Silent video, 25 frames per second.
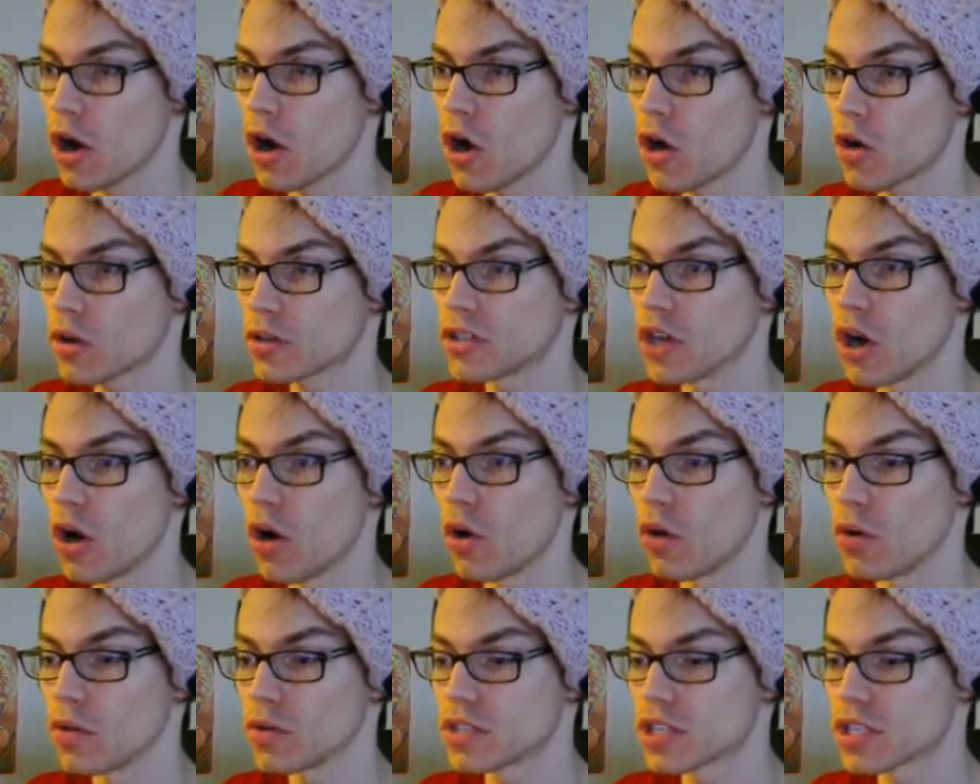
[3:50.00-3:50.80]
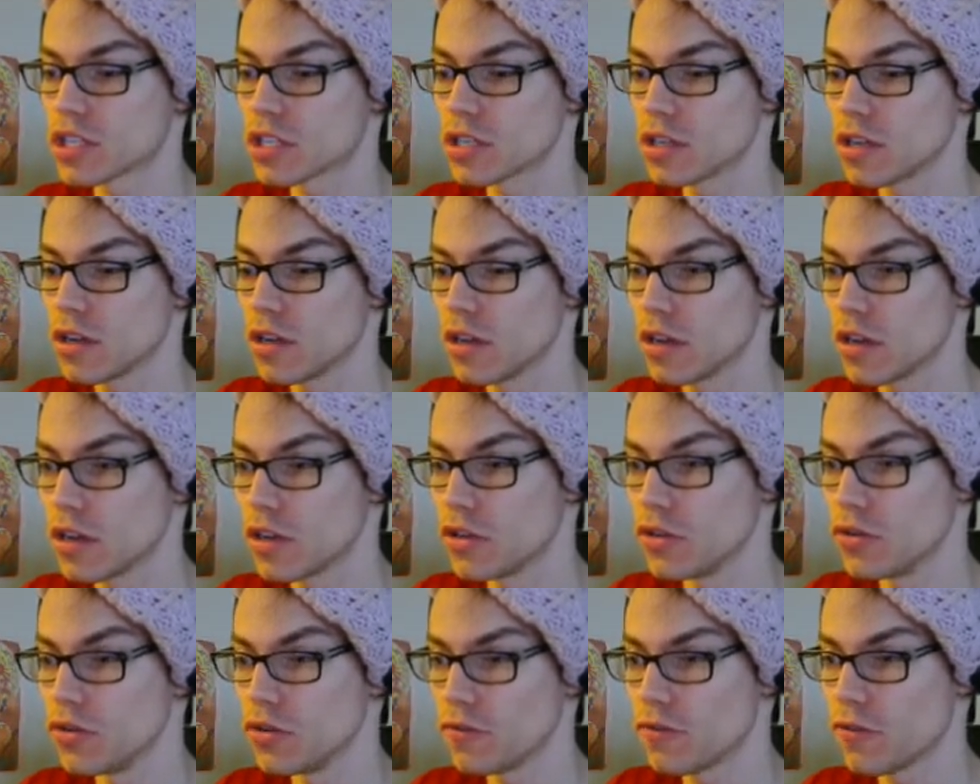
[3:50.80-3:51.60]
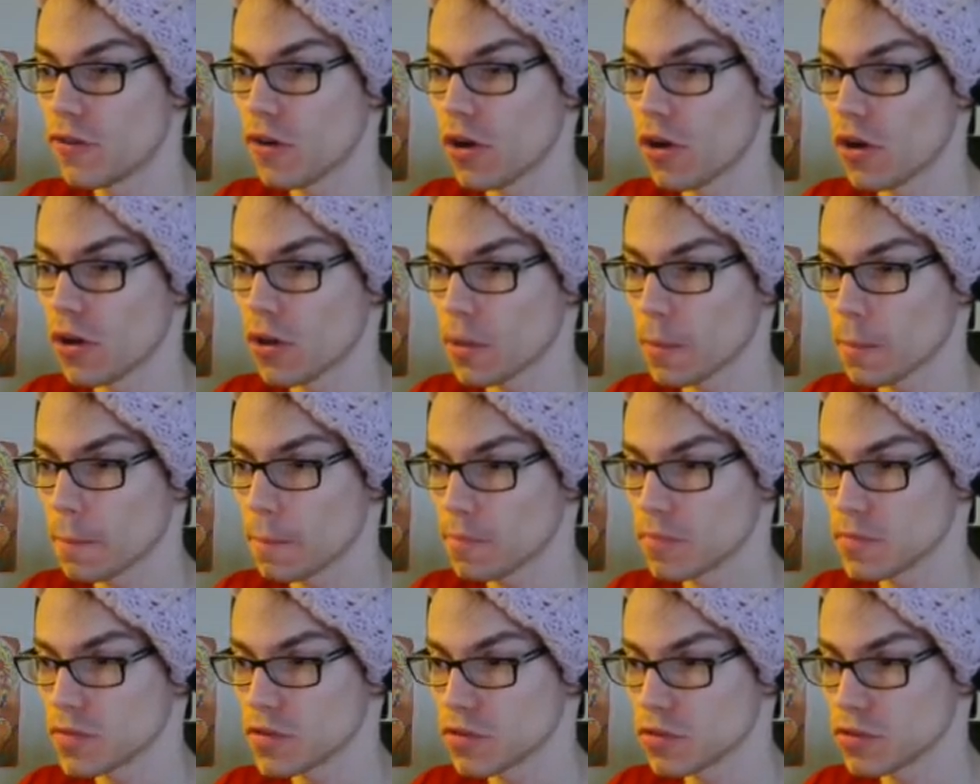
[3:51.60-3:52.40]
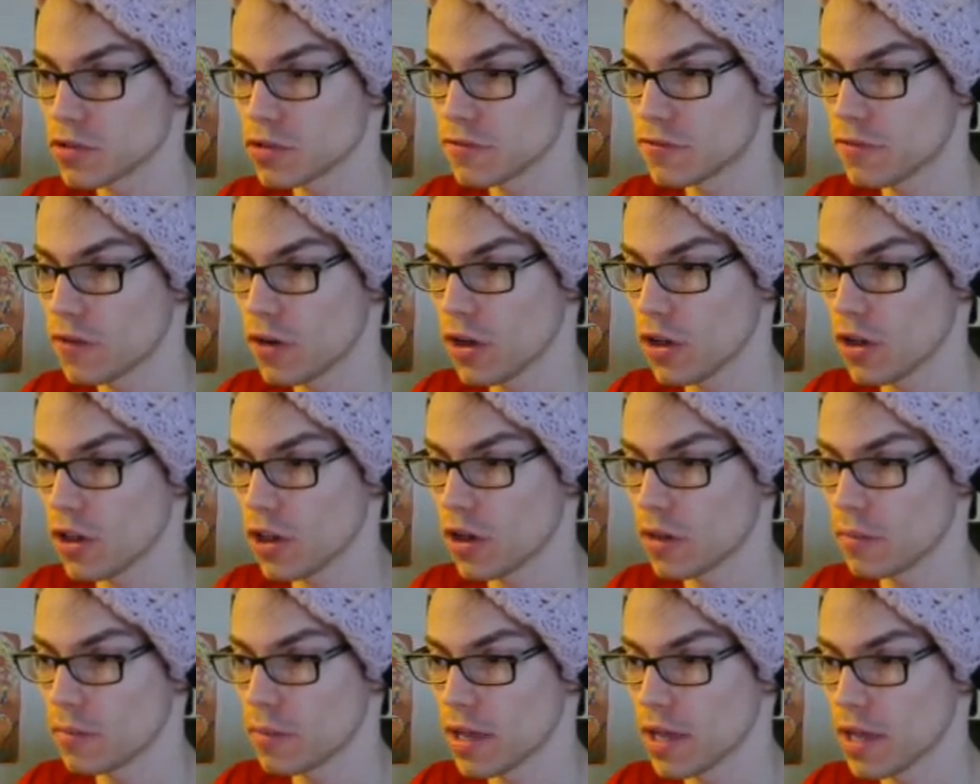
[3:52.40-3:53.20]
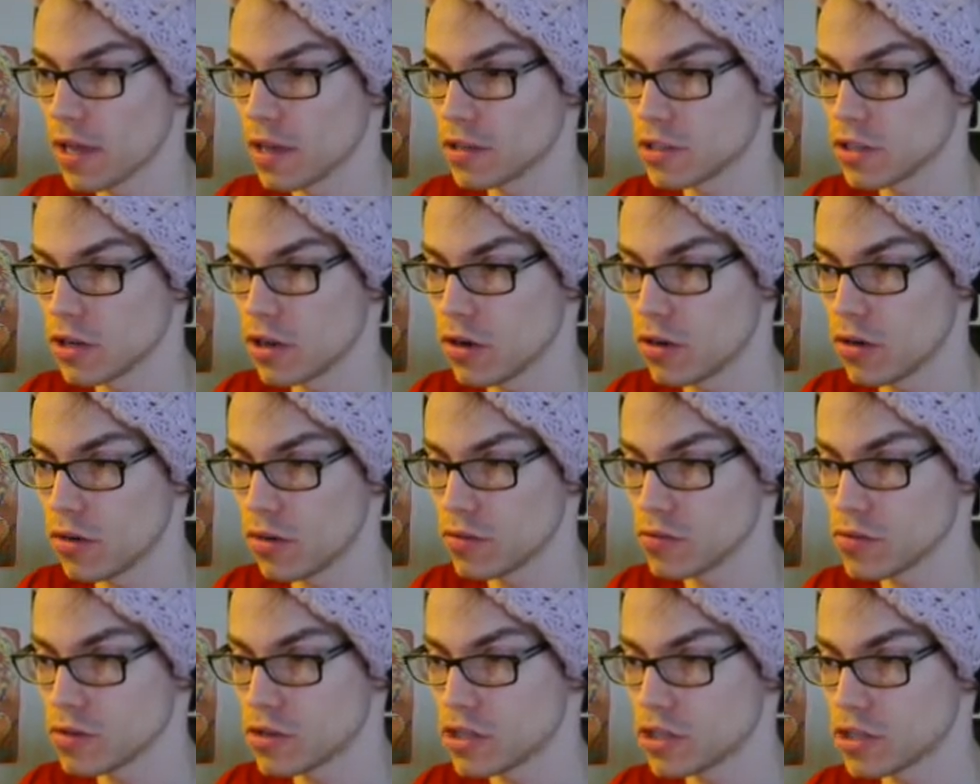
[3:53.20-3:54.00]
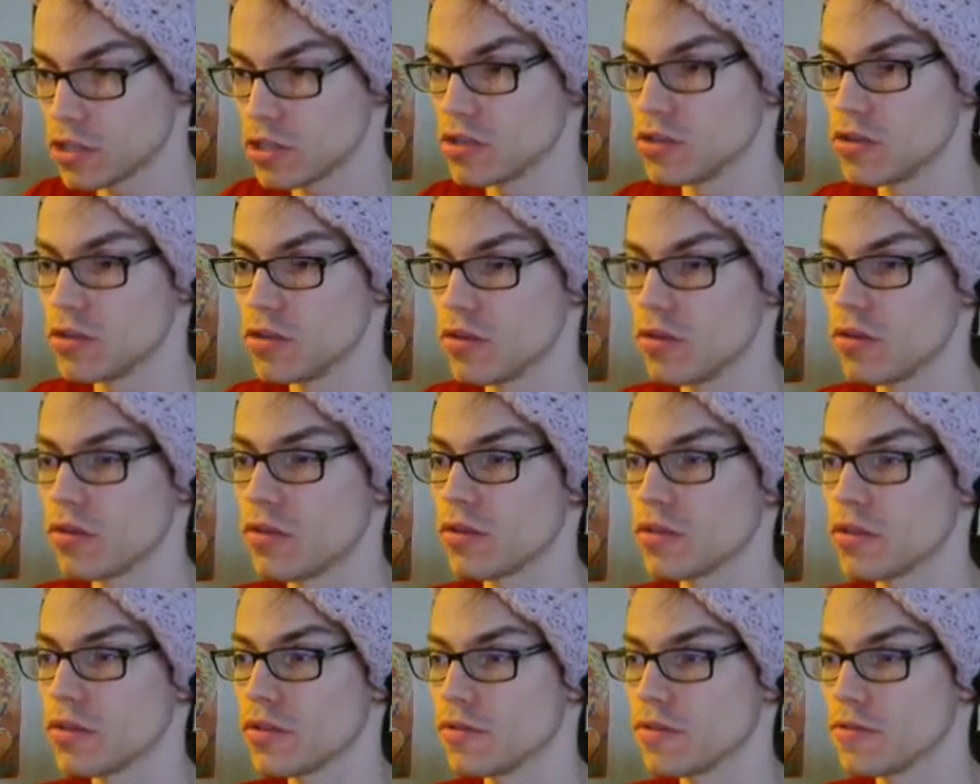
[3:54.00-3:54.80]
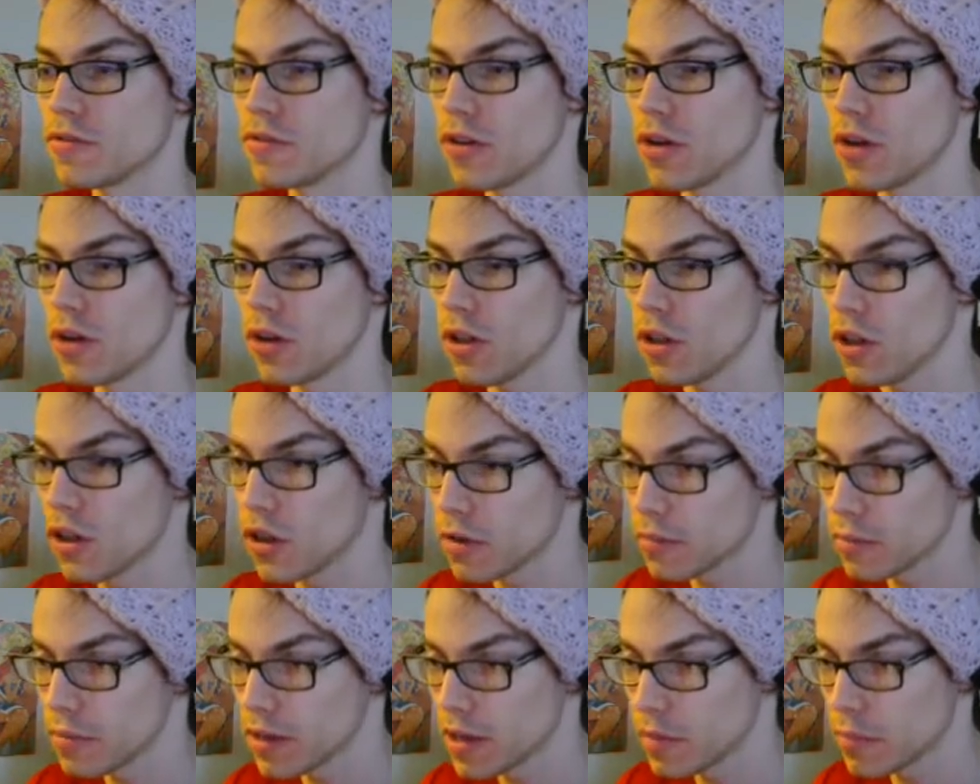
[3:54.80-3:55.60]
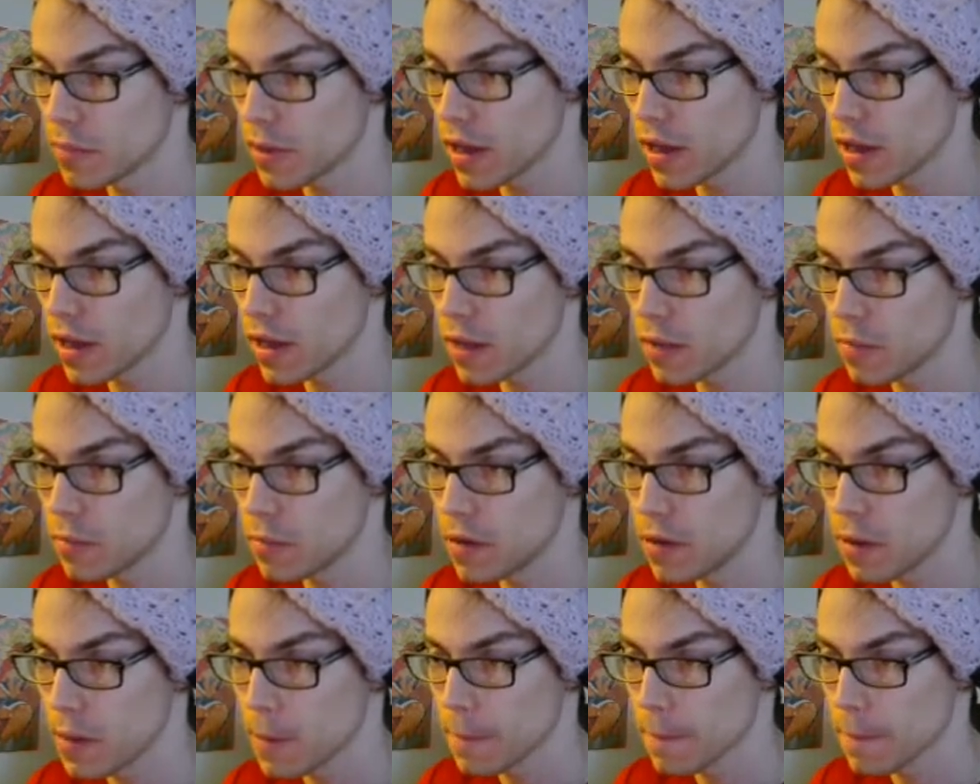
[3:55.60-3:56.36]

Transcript: Oh, don't you fall. Don't you fall on me. Don't you. You fall on me, babe.